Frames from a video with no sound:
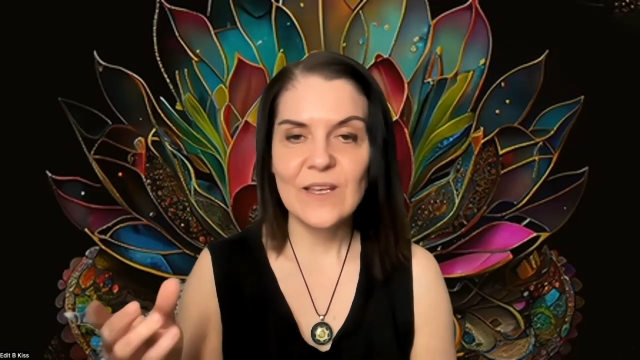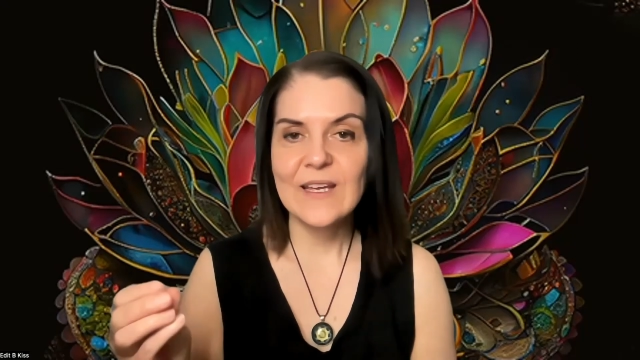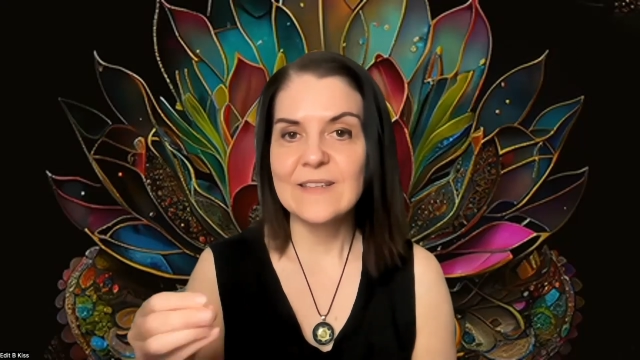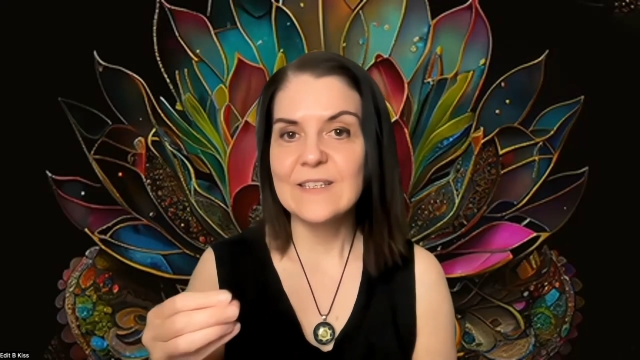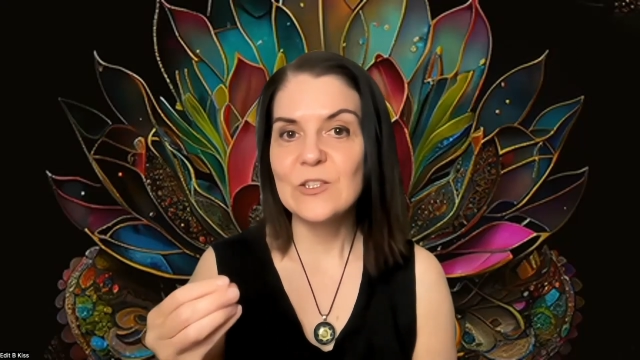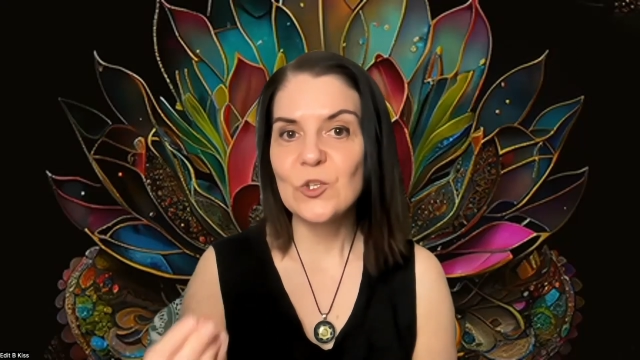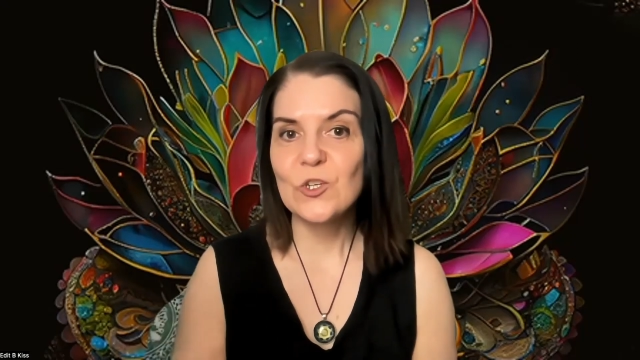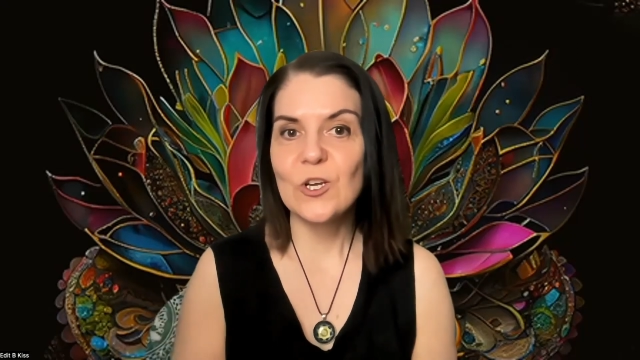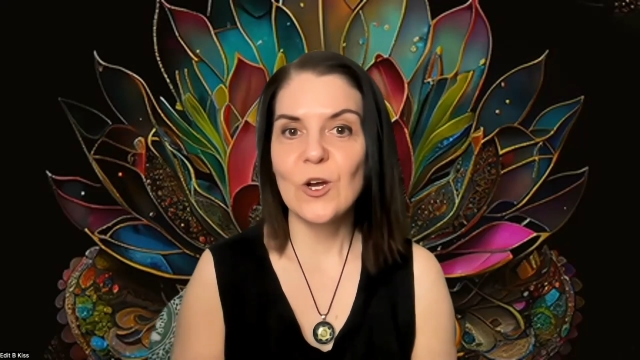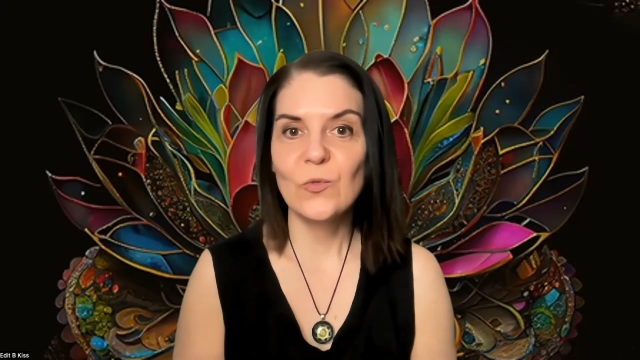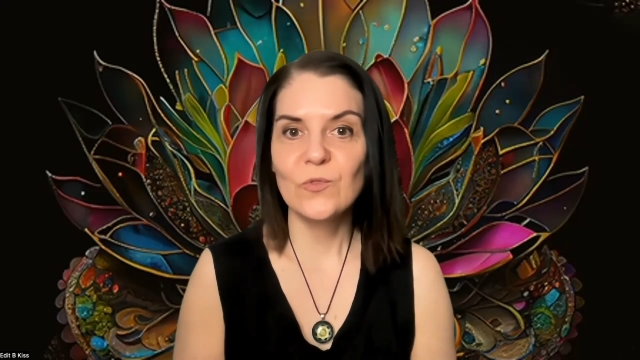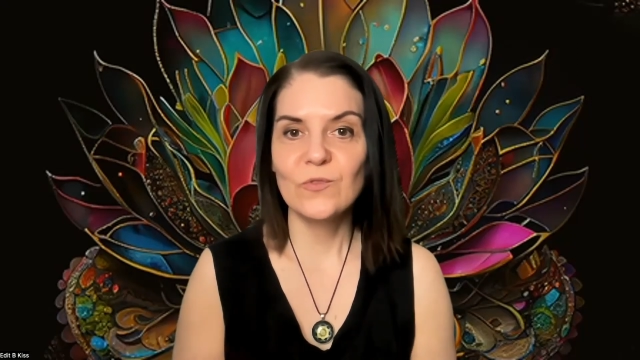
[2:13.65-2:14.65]
and it turned
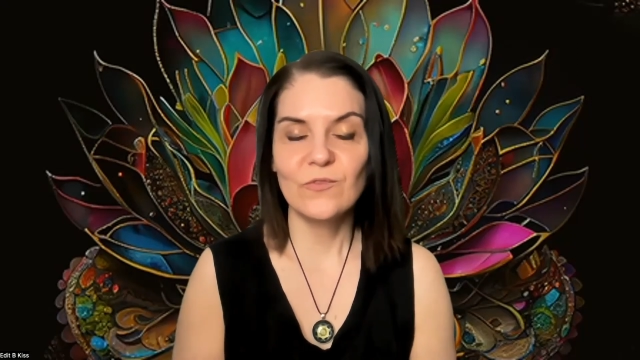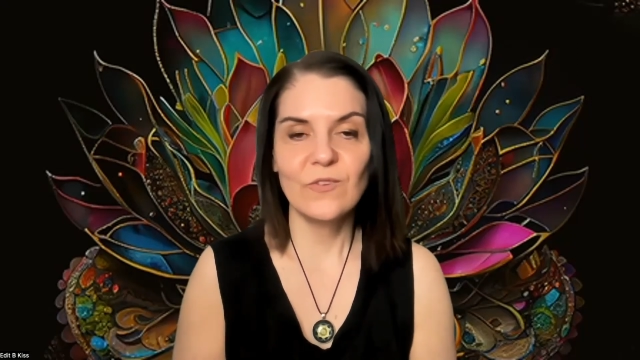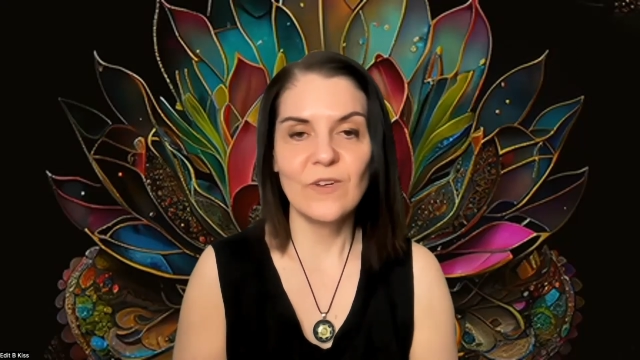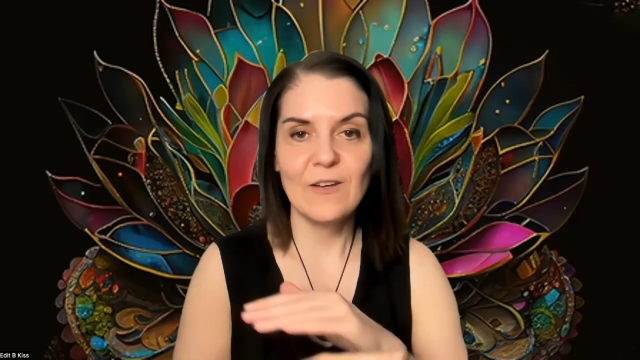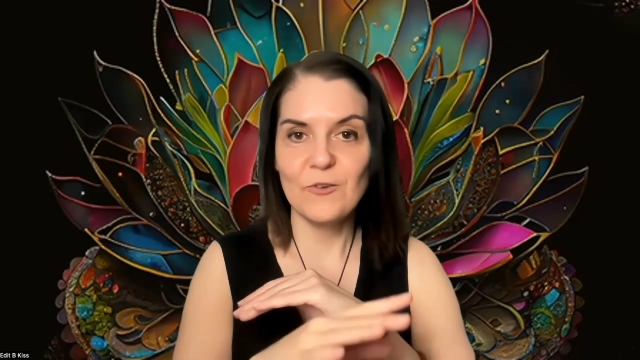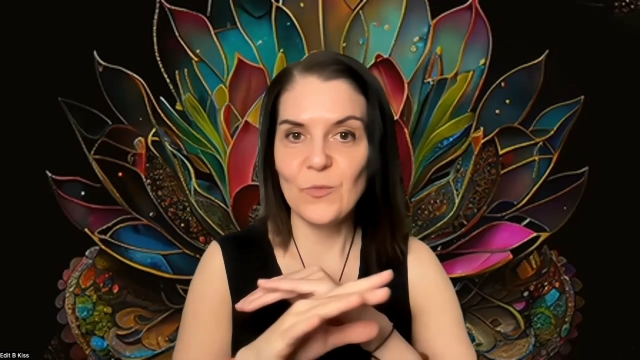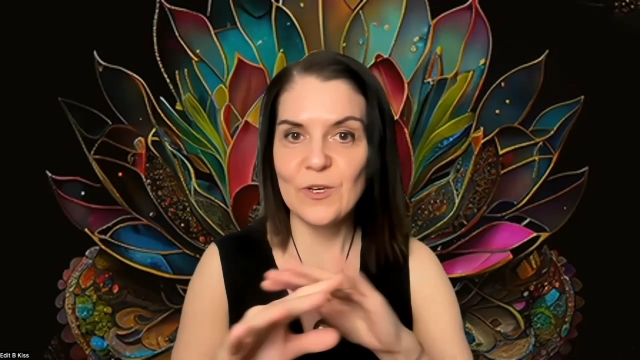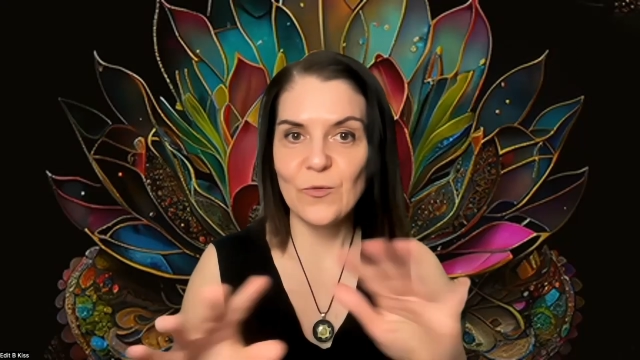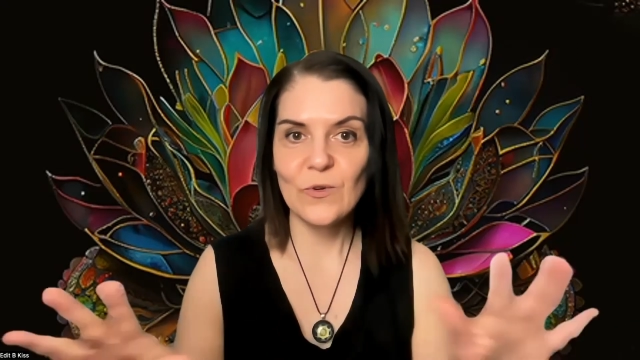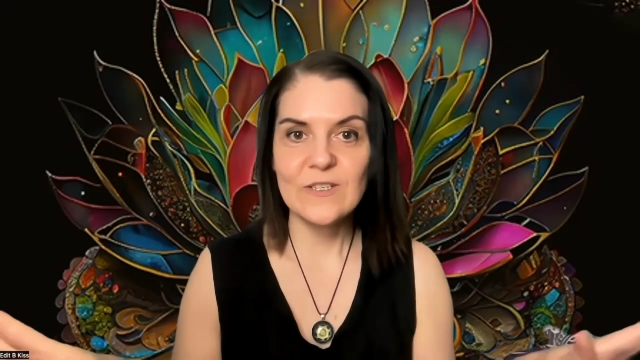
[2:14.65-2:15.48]
out everybody